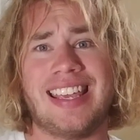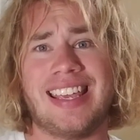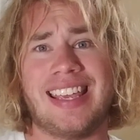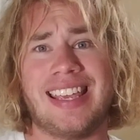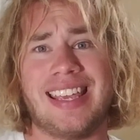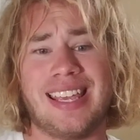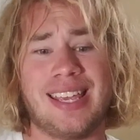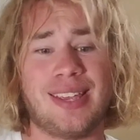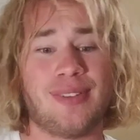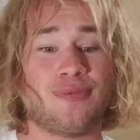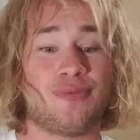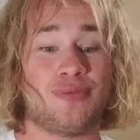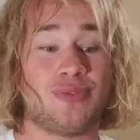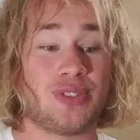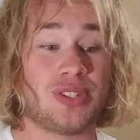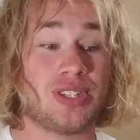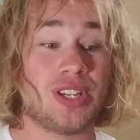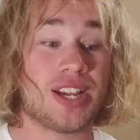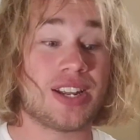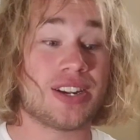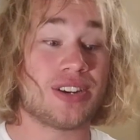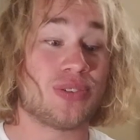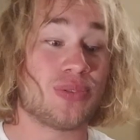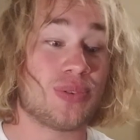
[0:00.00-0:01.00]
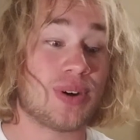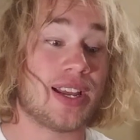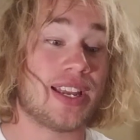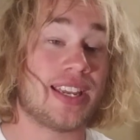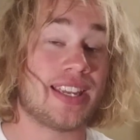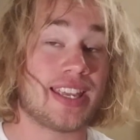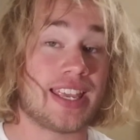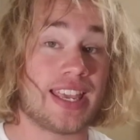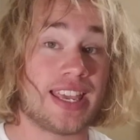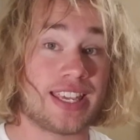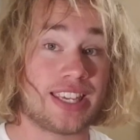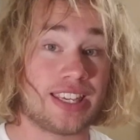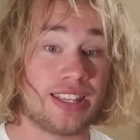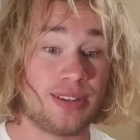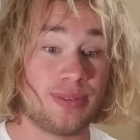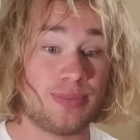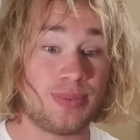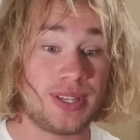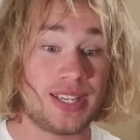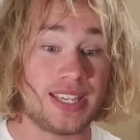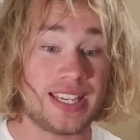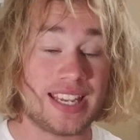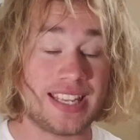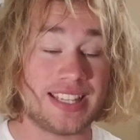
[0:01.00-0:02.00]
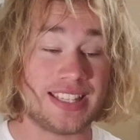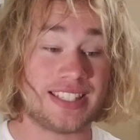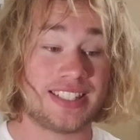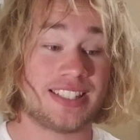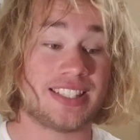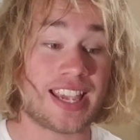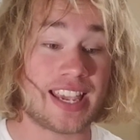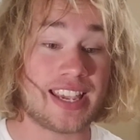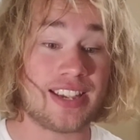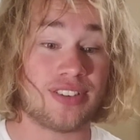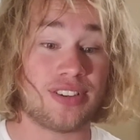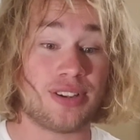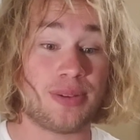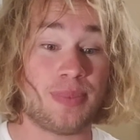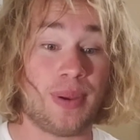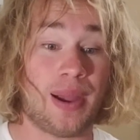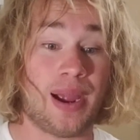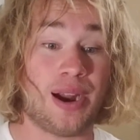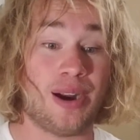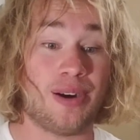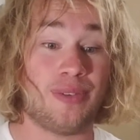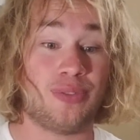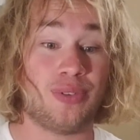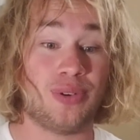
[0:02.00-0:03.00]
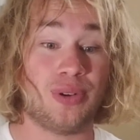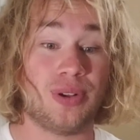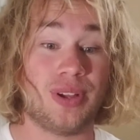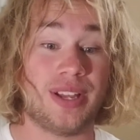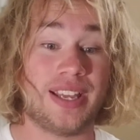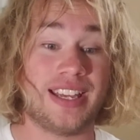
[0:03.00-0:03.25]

if done right, it could be insanely powerful,